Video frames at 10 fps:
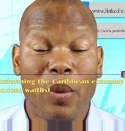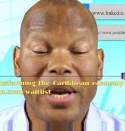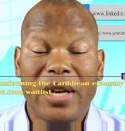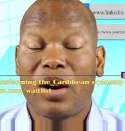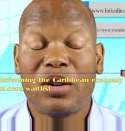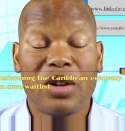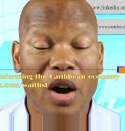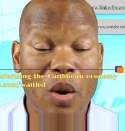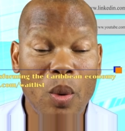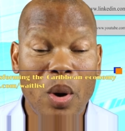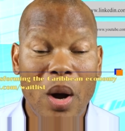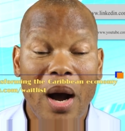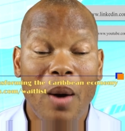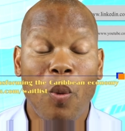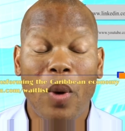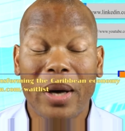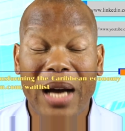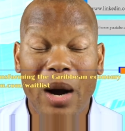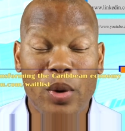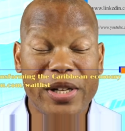we don't know what
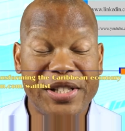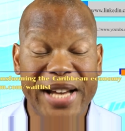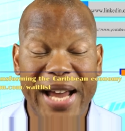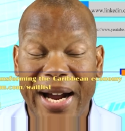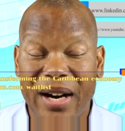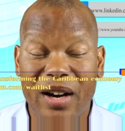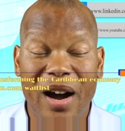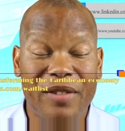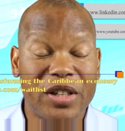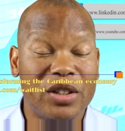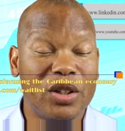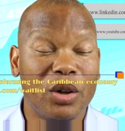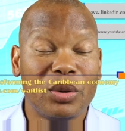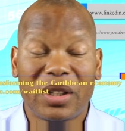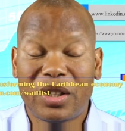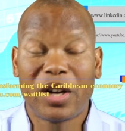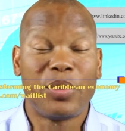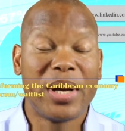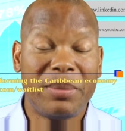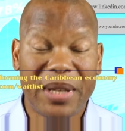our share of the total
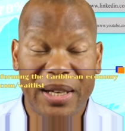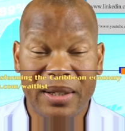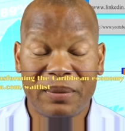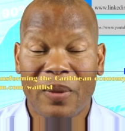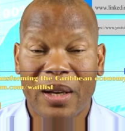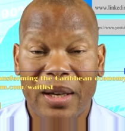Caribbean